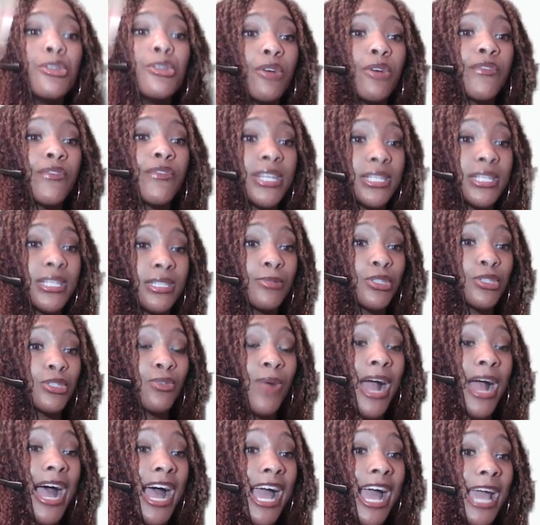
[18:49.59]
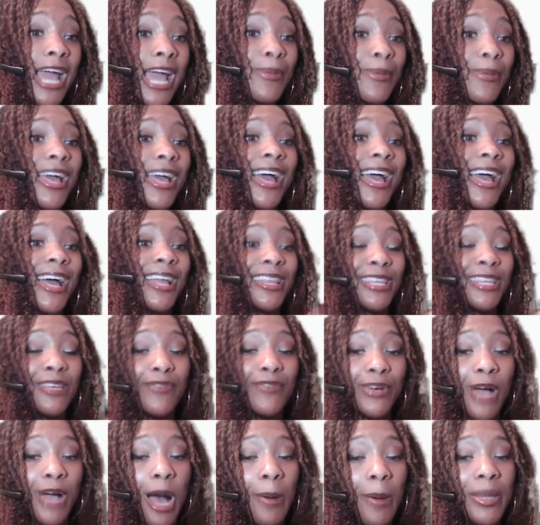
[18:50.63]
Don't forget to subscribe,
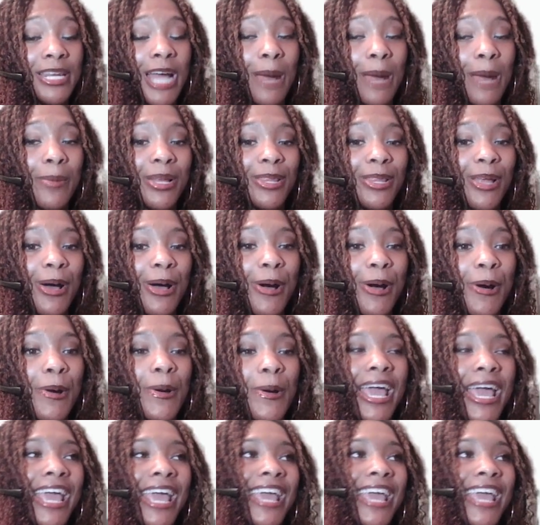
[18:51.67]
leave a comment down below,